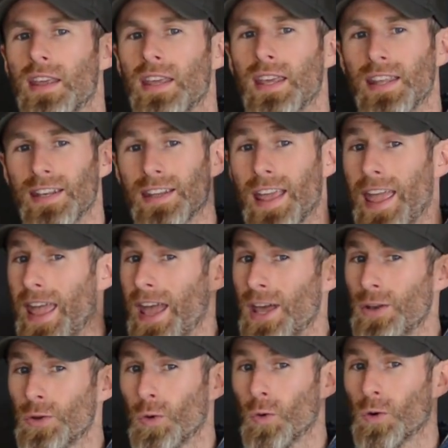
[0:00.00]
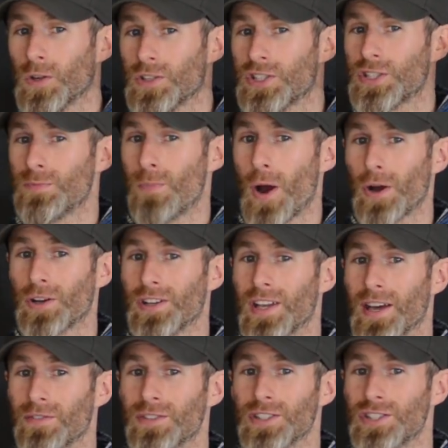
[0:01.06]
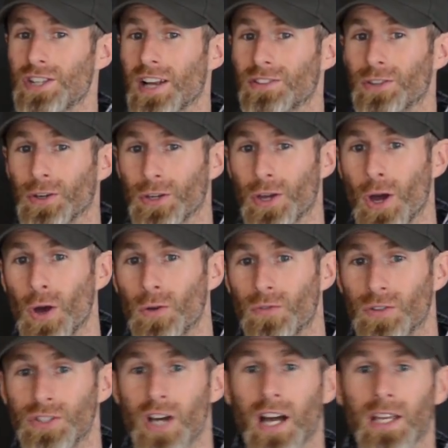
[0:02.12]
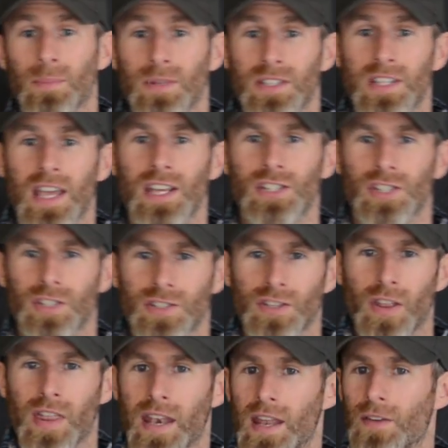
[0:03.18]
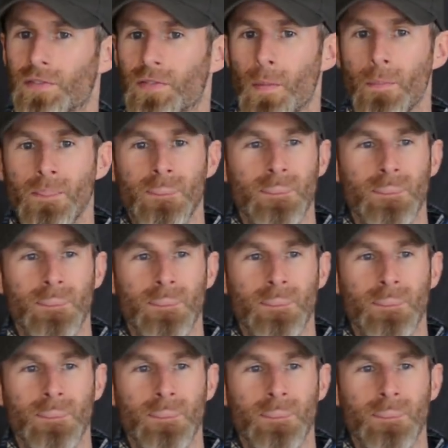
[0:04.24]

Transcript: in and or smart enough to check their code for documentation so that if,